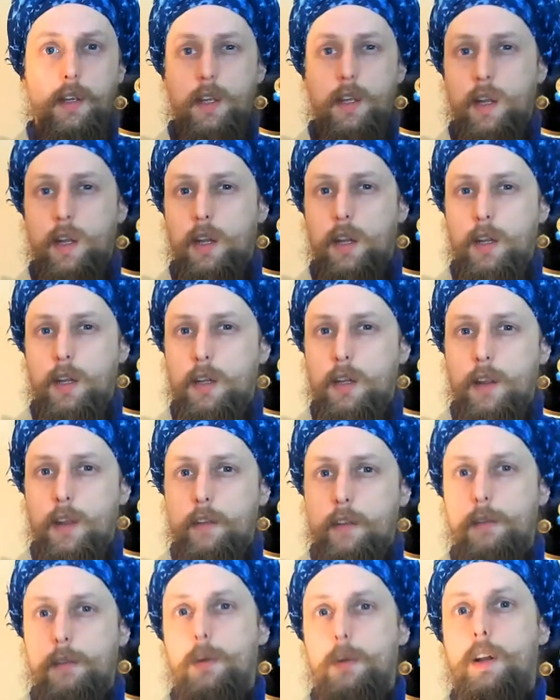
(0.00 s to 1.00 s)
and
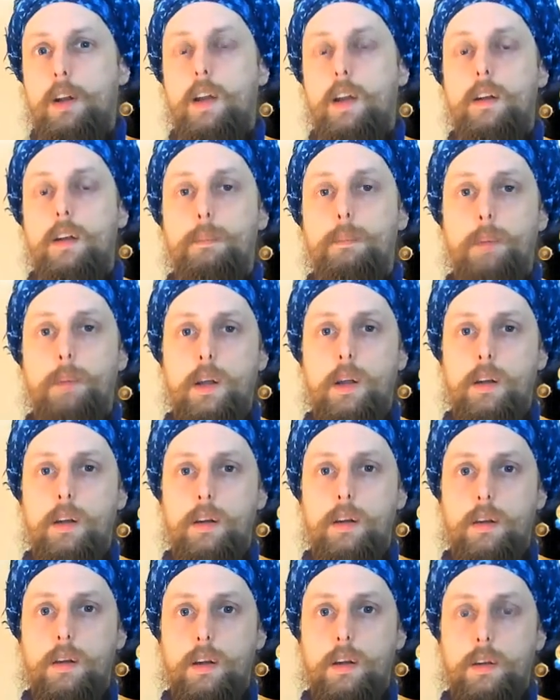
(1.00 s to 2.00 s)
that's about it. But
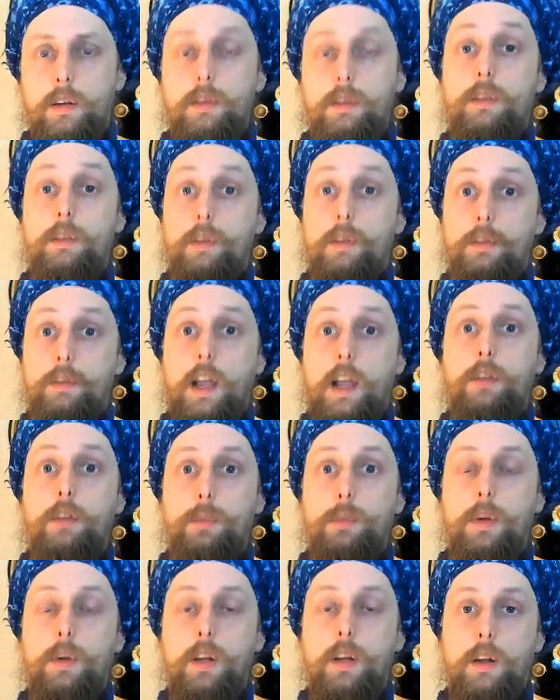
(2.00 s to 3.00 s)
there's
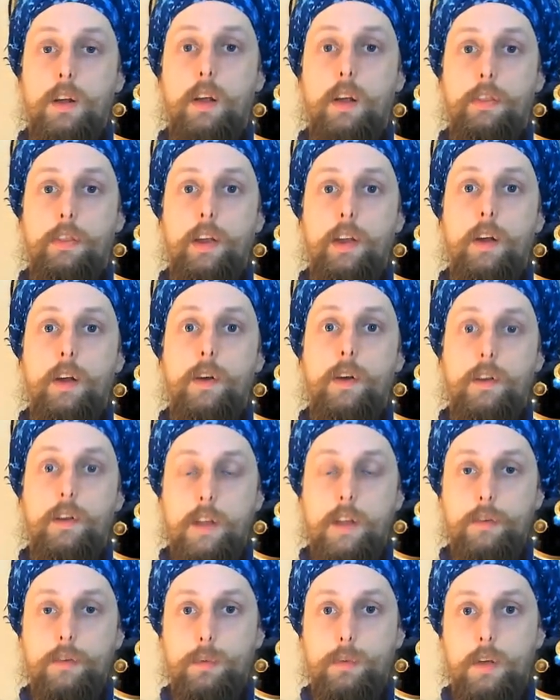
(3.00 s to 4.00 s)
actually a lot there, and it's
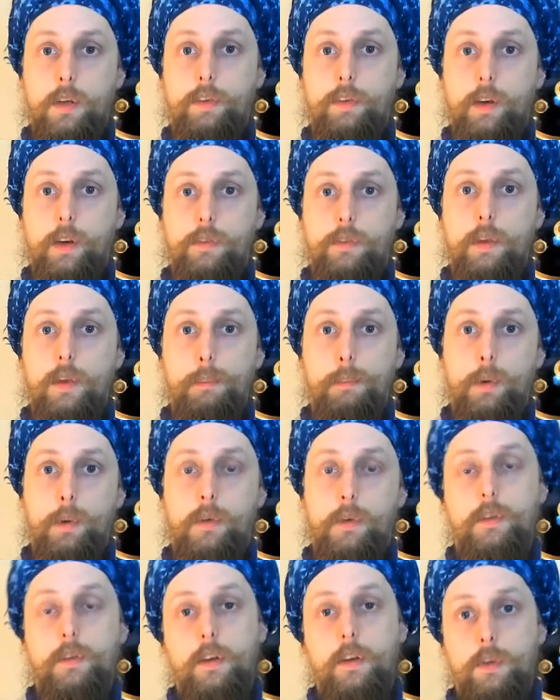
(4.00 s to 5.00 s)
actually very simple.
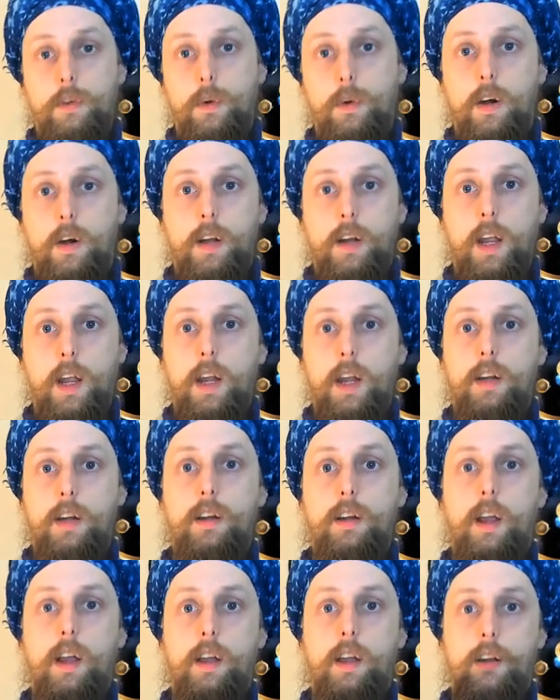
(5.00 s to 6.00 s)
It's not so arcane
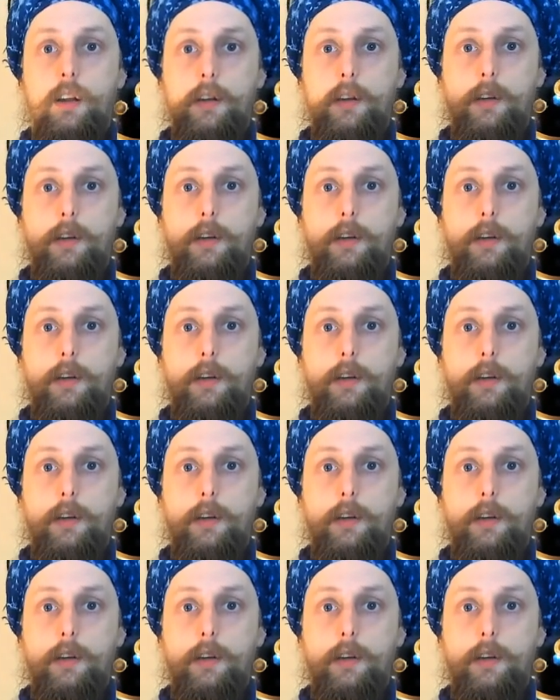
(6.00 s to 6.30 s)
and